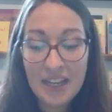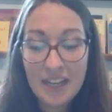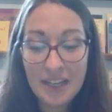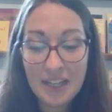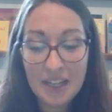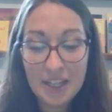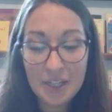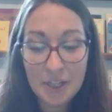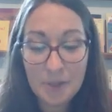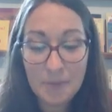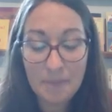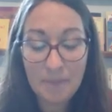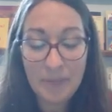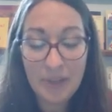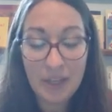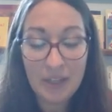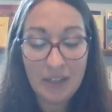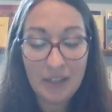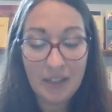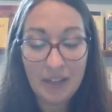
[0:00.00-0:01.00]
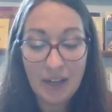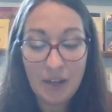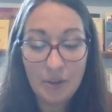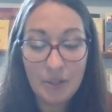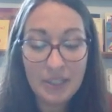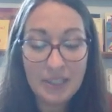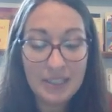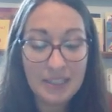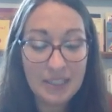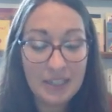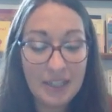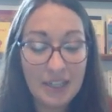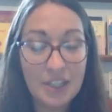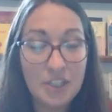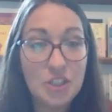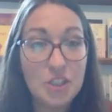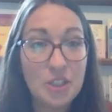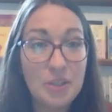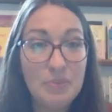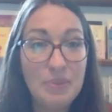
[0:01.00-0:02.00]
And I'll get to
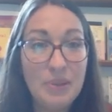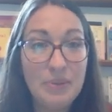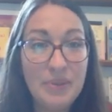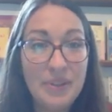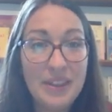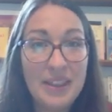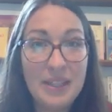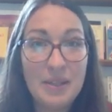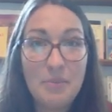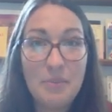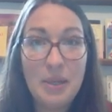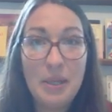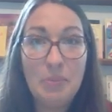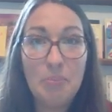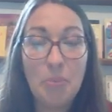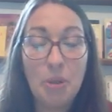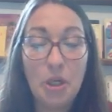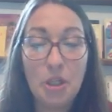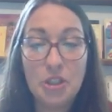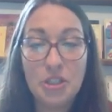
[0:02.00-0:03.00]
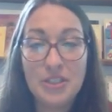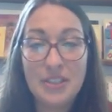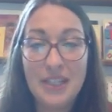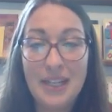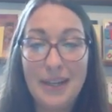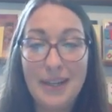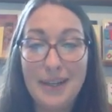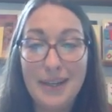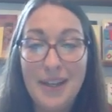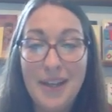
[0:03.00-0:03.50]
actually be with them in person.